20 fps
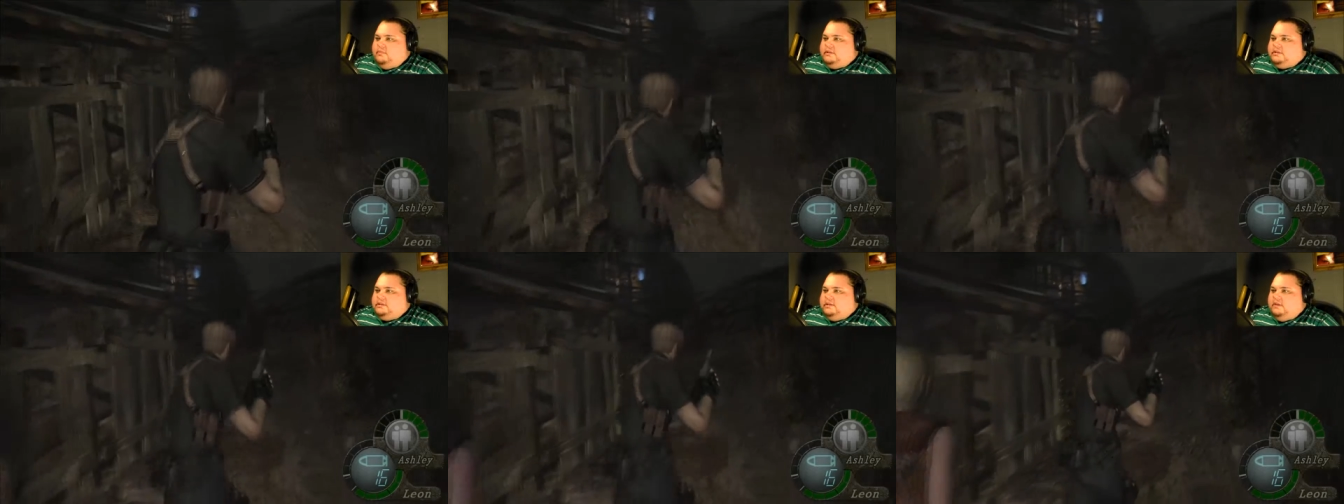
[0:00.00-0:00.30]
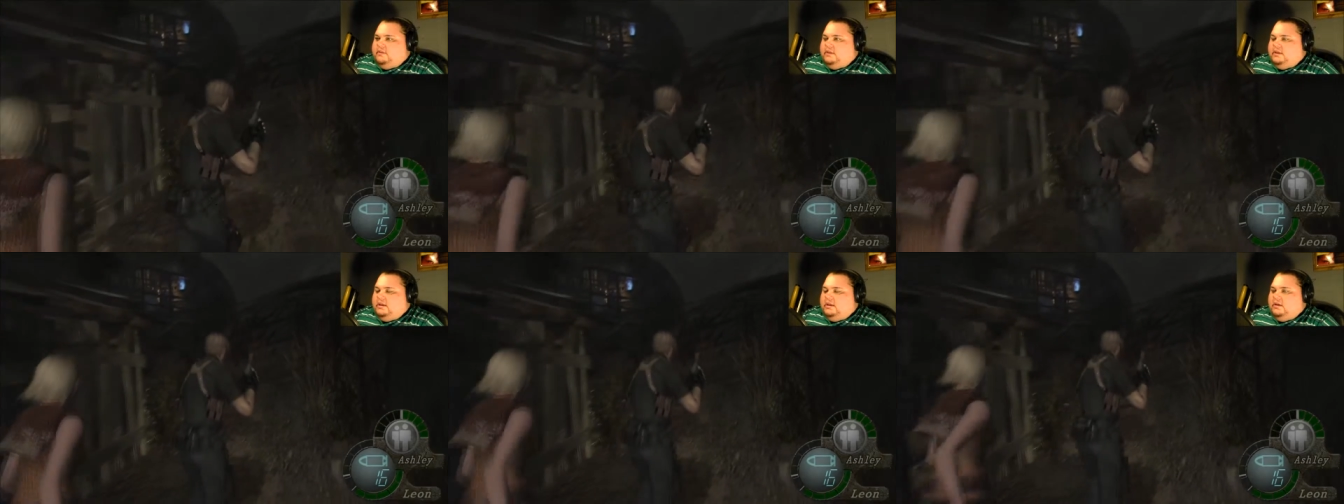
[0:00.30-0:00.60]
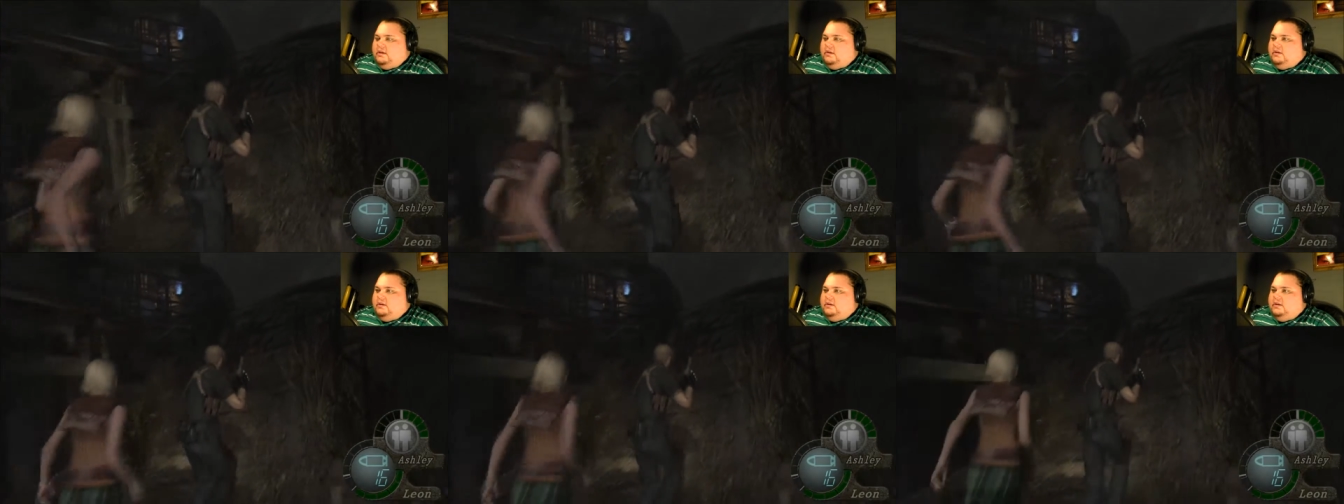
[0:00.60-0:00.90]
don't miss anything
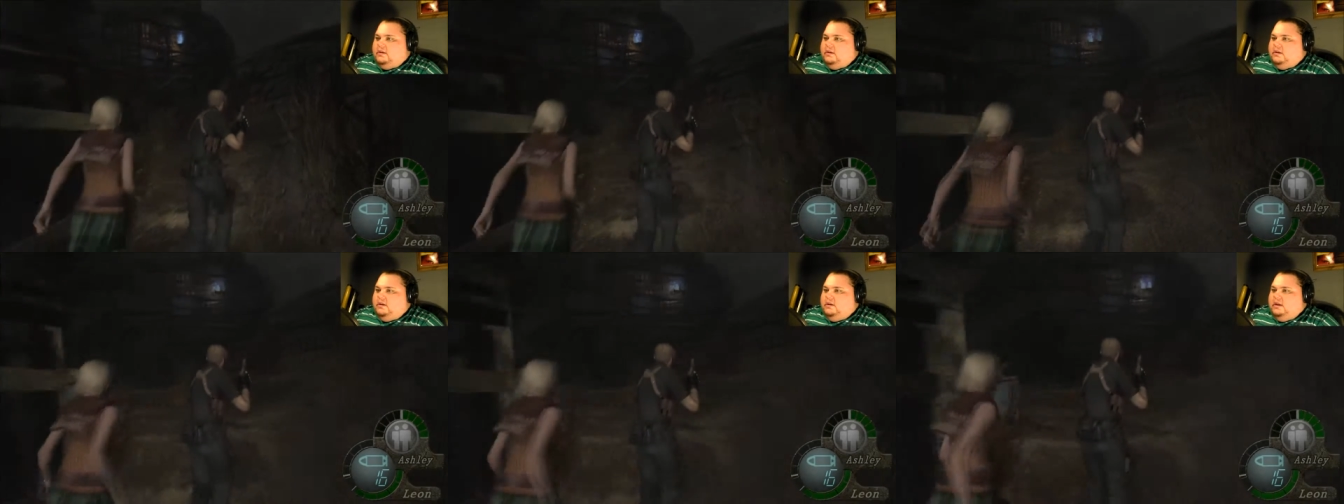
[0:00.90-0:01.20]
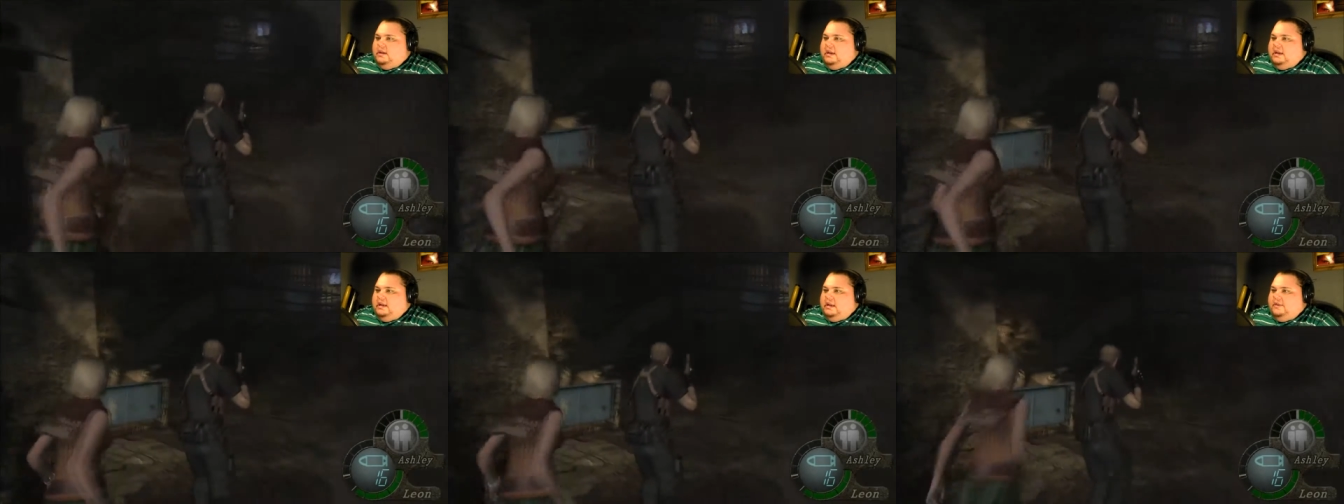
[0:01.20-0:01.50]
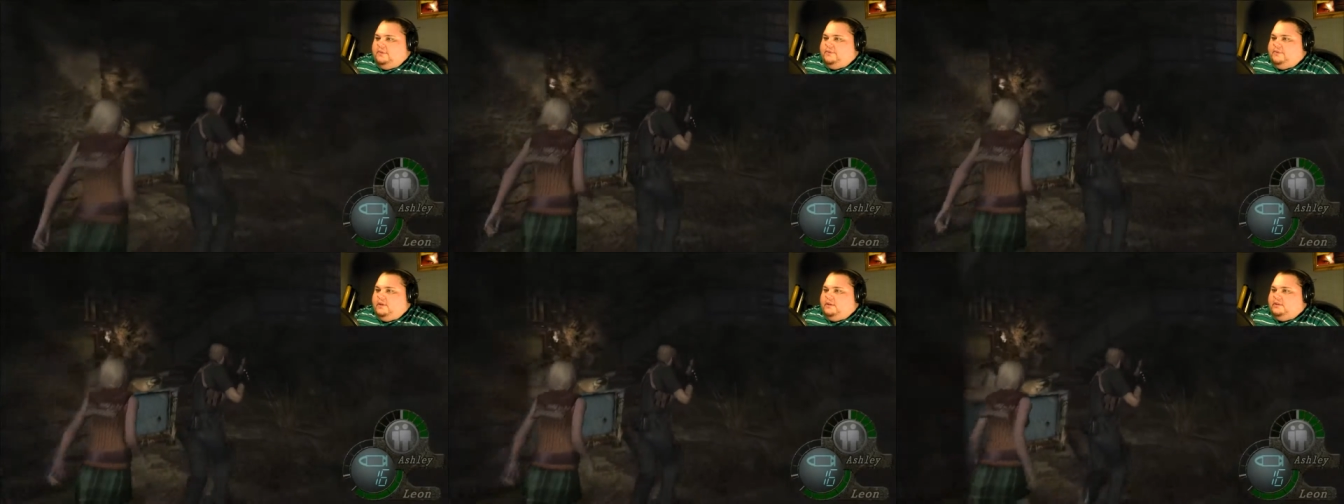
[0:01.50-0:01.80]
here. And
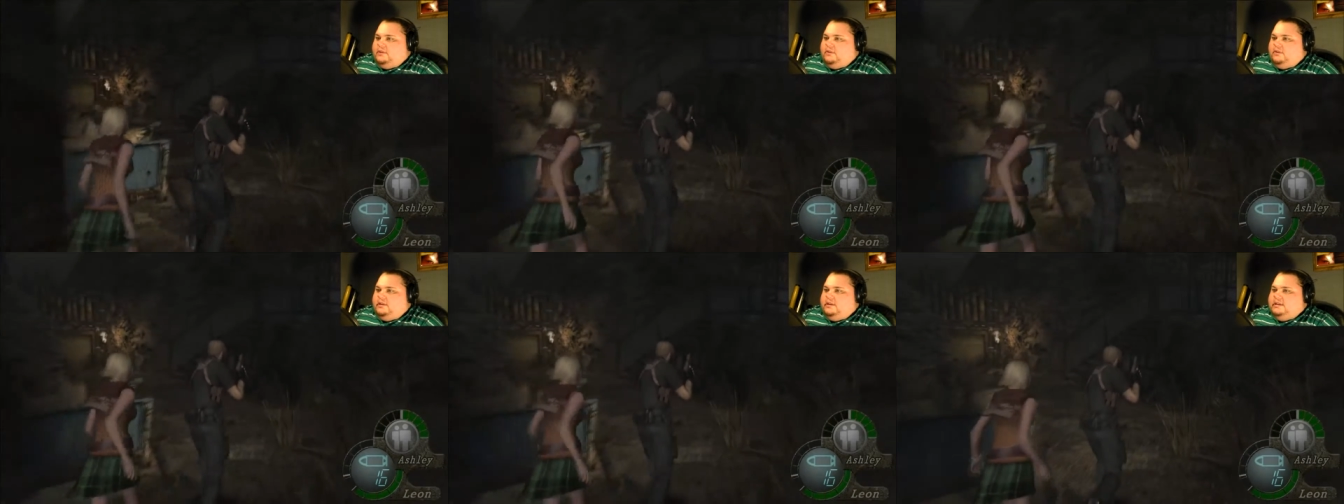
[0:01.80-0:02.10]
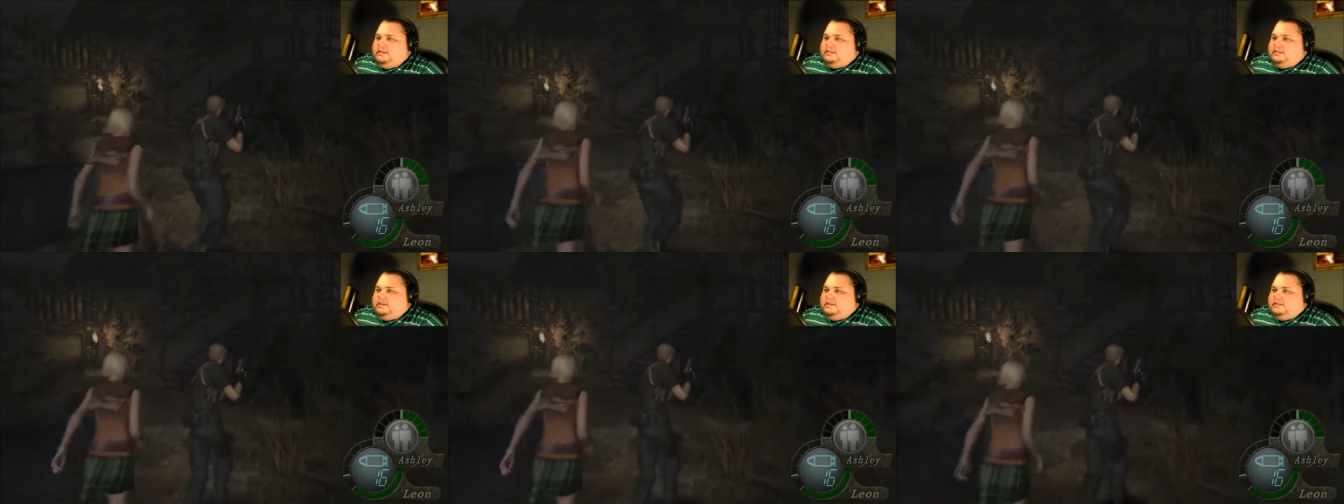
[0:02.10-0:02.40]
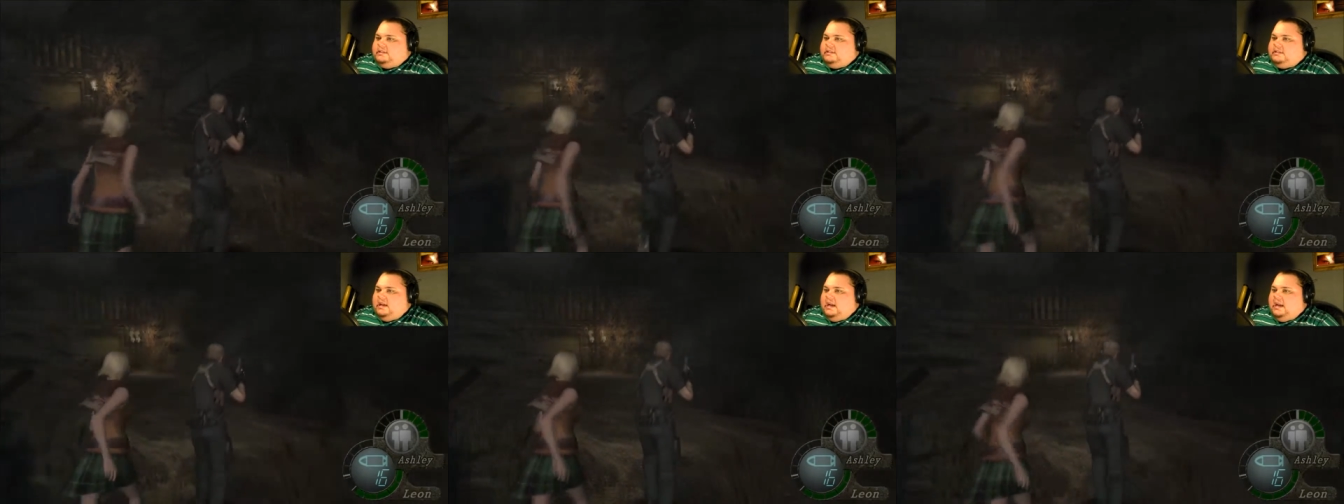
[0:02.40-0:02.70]
I think there is a
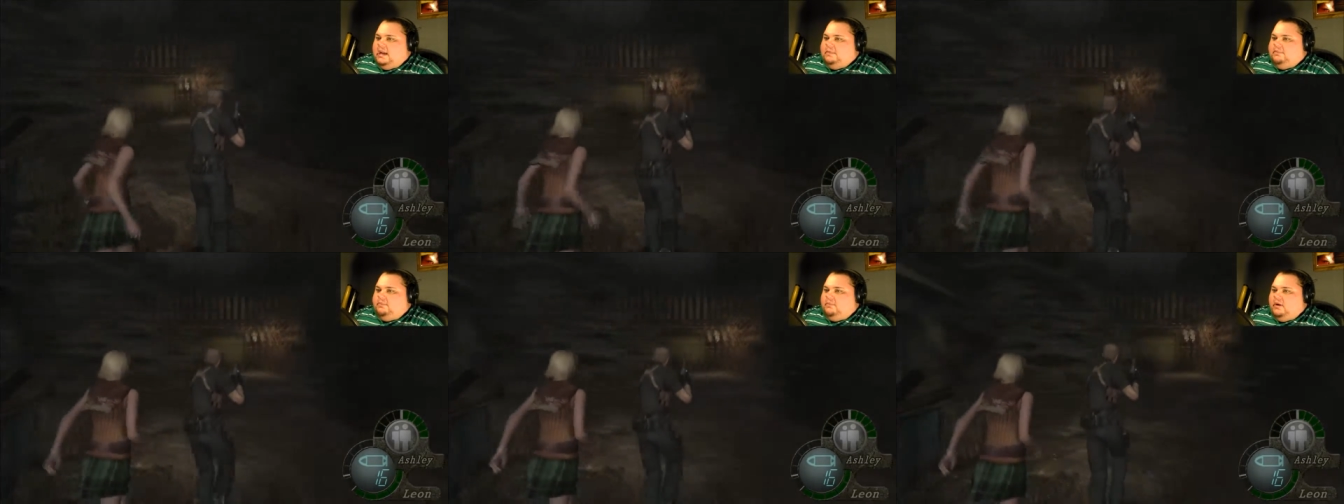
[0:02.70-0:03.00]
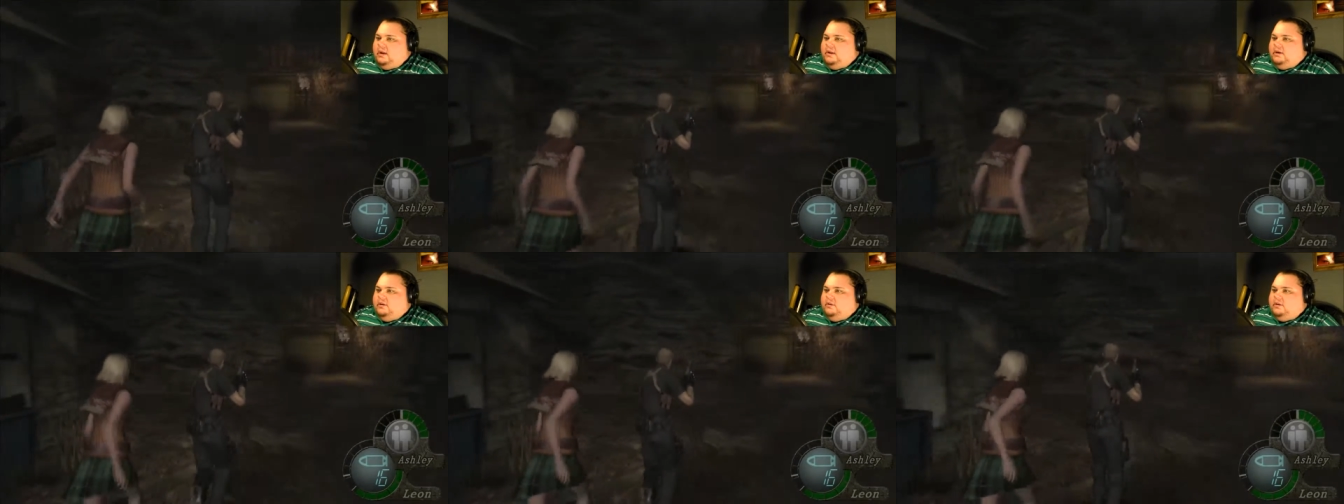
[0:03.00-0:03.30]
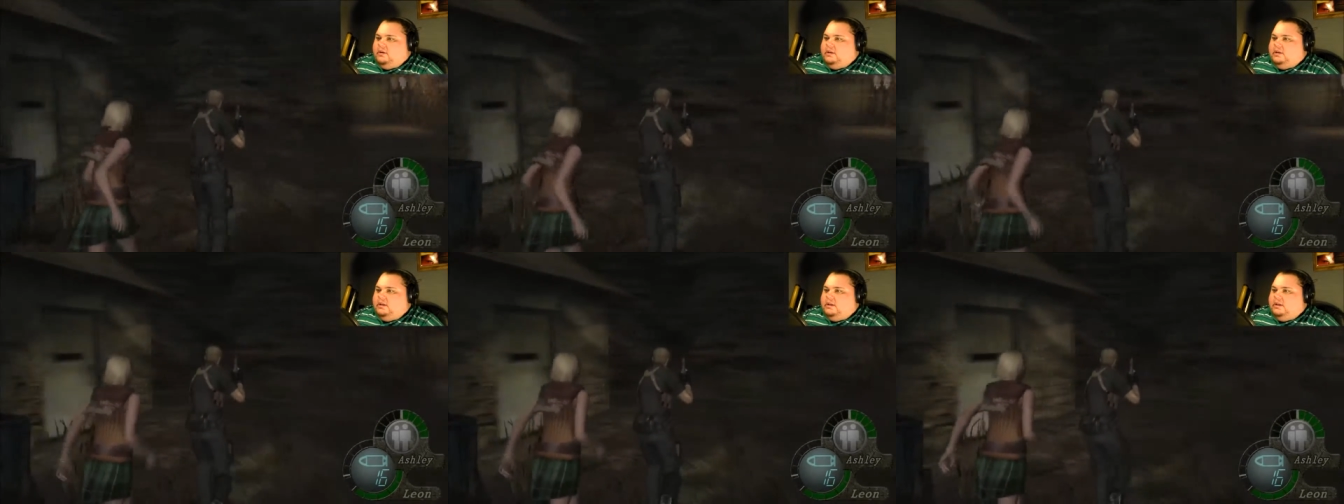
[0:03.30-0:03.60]
typewriter
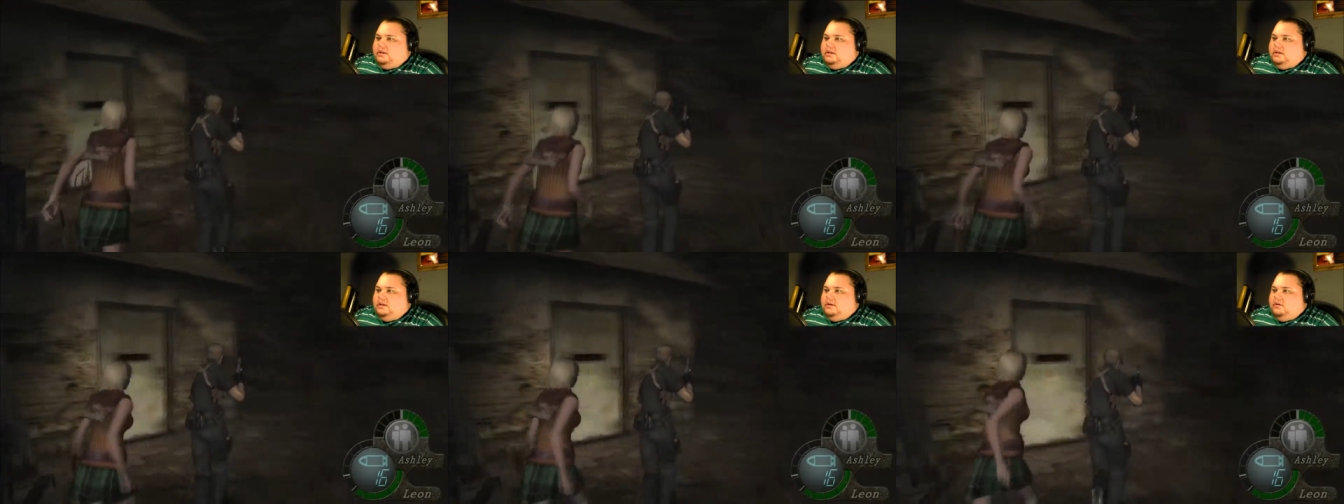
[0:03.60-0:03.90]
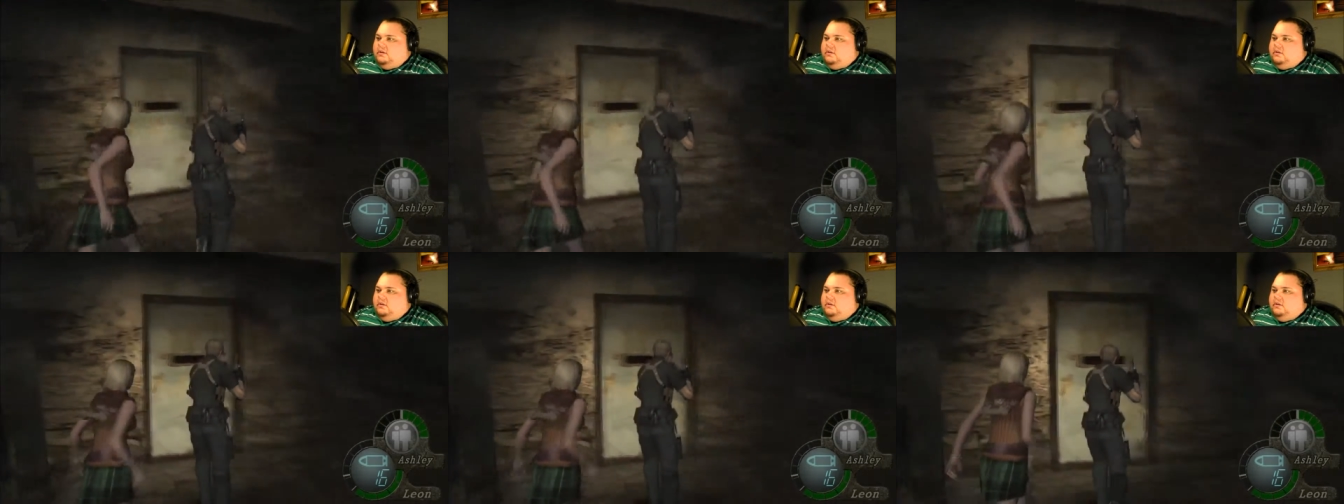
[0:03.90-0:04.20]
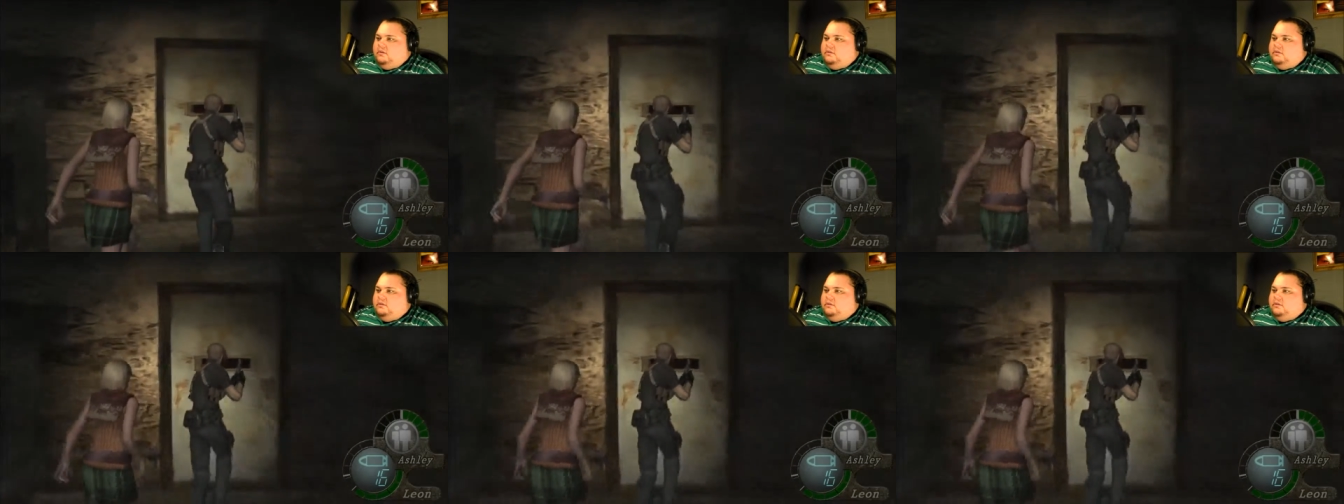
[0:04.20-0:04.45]
in here.